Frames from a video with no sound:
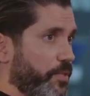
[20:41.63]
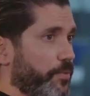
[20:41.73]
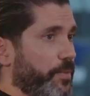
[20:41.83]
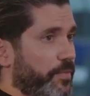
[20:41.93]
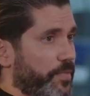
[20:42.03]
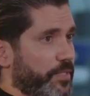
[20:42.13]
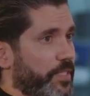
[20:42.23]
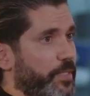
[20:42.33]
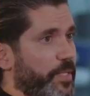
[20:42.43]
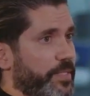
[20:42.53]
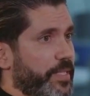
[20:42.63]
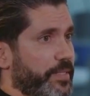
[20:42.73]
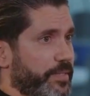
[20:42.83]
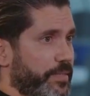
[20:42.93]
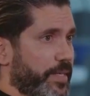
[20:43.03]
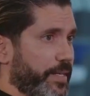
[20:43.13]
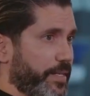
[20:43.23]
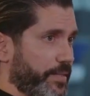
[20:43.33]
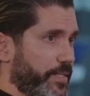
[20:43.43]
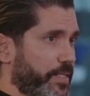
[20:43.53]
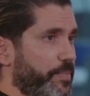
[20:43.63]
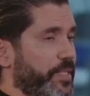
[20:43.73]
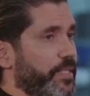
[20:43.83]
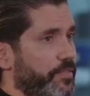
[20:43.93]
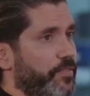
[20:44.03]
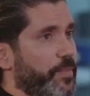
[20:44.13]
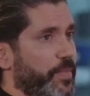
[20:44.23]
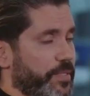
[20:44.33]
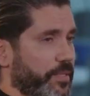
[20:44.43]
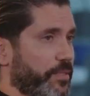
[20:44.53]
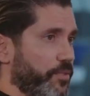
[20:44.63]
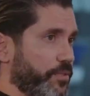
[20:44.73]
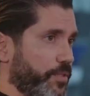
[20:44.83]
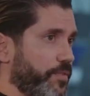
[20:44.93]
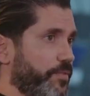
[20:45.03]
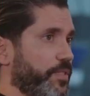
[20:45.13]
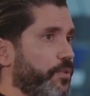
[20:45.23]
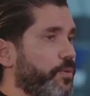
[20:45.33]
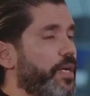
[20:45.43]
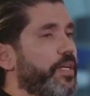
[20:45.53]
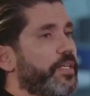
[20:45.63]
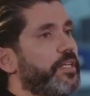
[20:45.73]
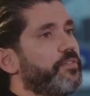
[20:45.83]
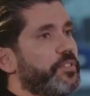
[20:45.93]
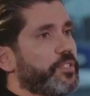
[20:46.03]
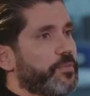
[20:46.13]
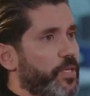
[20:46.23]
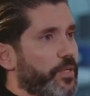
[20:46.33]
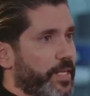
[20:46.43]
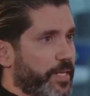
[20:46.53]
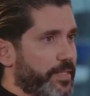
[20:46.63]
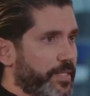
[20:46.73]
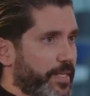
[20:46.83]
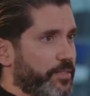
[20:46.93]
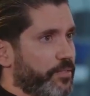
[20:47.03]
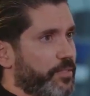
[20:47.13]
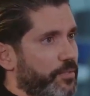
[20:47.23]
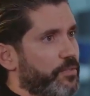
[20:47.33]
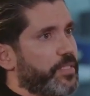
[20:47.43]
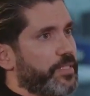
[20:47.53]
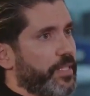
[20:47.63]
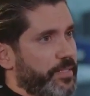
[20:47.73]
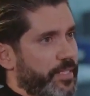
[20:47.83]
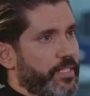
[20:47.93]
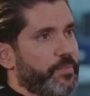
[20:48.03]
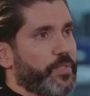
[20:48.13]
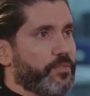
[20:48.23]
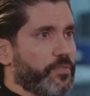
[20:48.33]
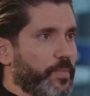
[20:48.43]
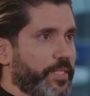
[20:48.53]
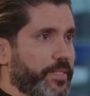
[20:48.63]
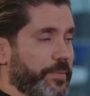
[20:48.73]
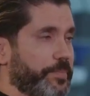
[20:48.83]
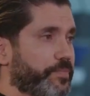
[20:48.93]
So if there's 30% tech in S&P, there's 15% in Euro 650. So even just by looking at that, you tend to see that the S&P should do better.